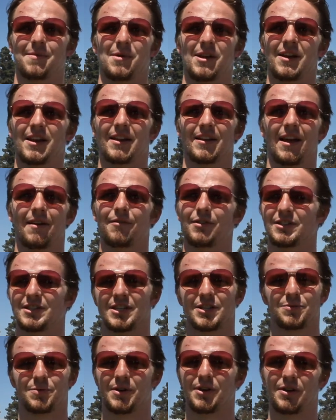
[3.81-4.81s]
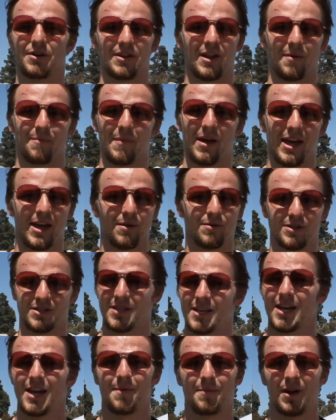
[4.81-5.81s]
I mean, ever since we knew that May
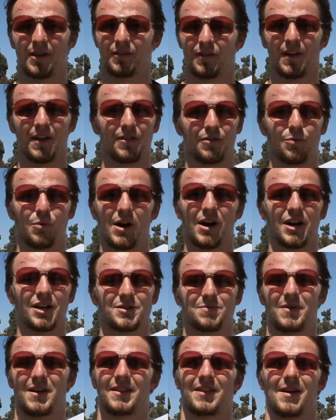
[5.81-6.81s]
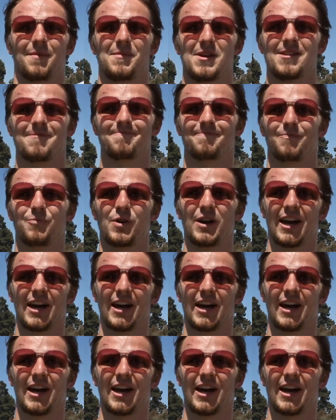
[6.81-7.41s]
was Mental Health Awareness Month, I mean,